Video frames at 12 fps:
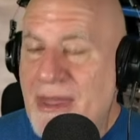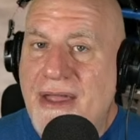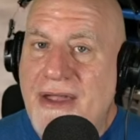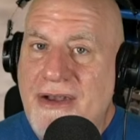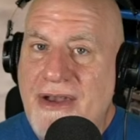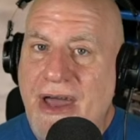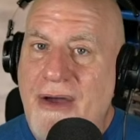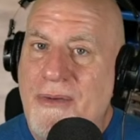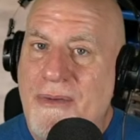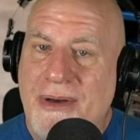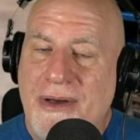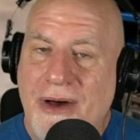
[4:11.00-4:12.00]

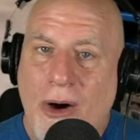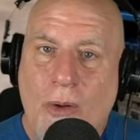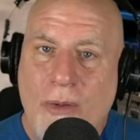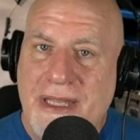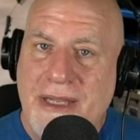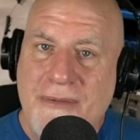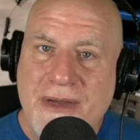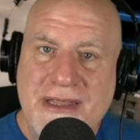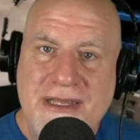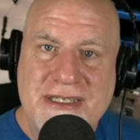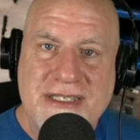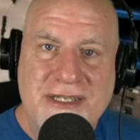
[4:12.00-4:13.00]
No, only when
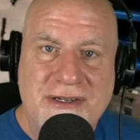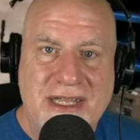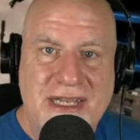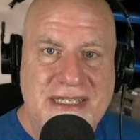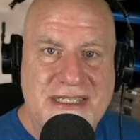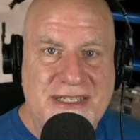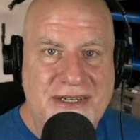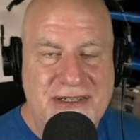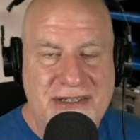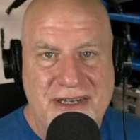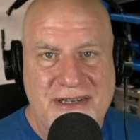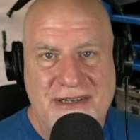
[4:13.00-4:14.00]
the circuit is
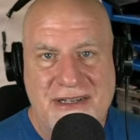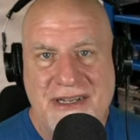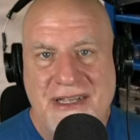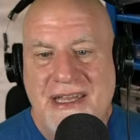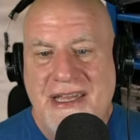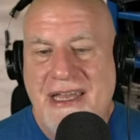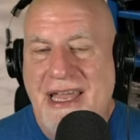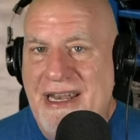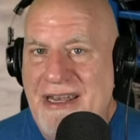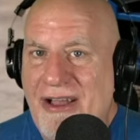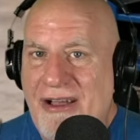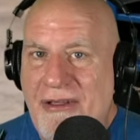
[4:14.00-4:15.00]
turned on. And
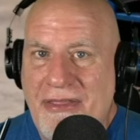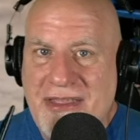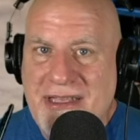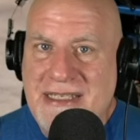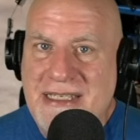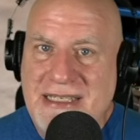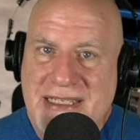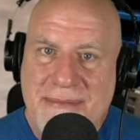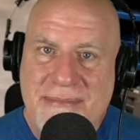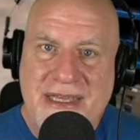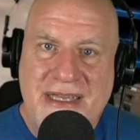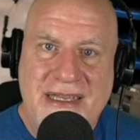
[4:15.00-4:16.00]
y'all, this is
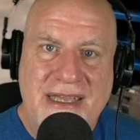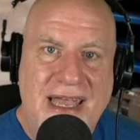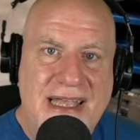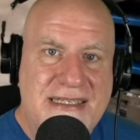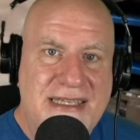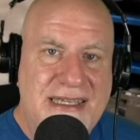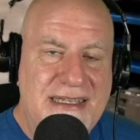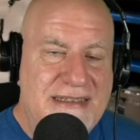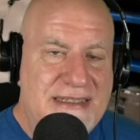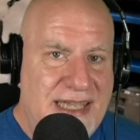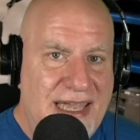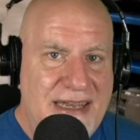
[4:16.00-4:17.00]
something as a
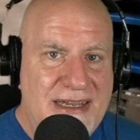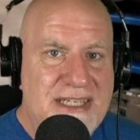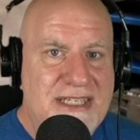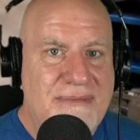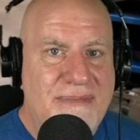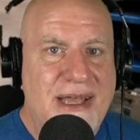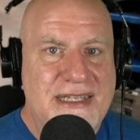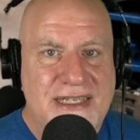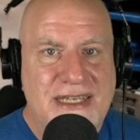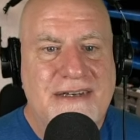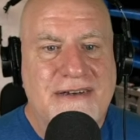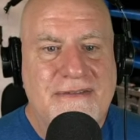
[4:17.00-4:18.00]
technician
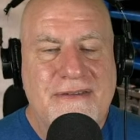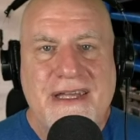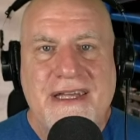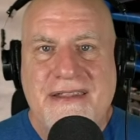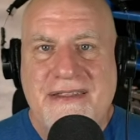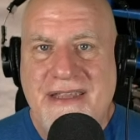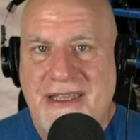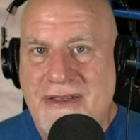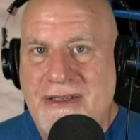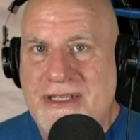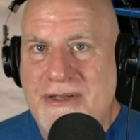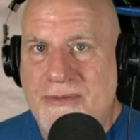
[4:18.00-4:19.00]
myself that
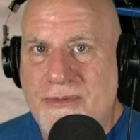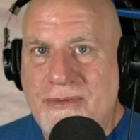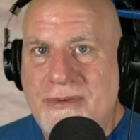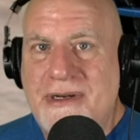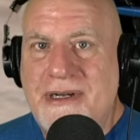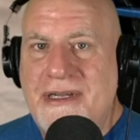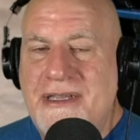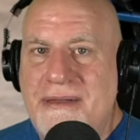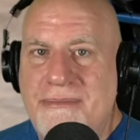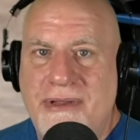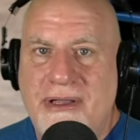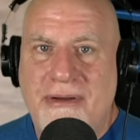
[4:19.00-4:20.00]
used to really
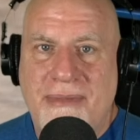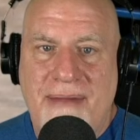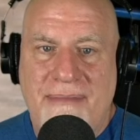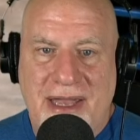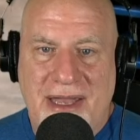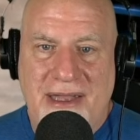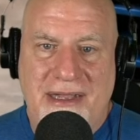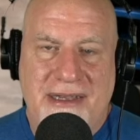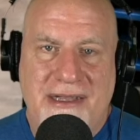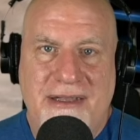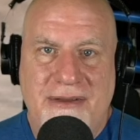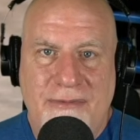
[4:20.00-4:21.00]
blow my mind
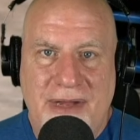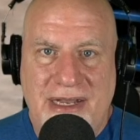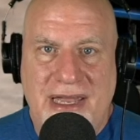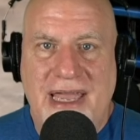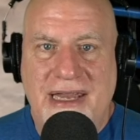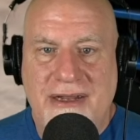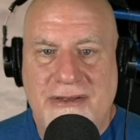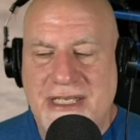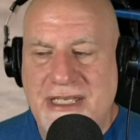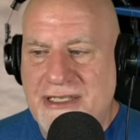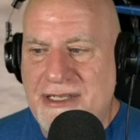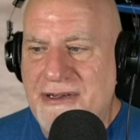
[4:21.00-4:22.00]
when
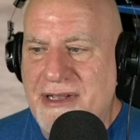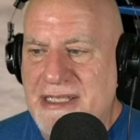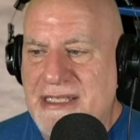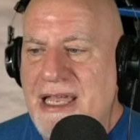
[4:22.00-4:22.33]
diagnosing circuits.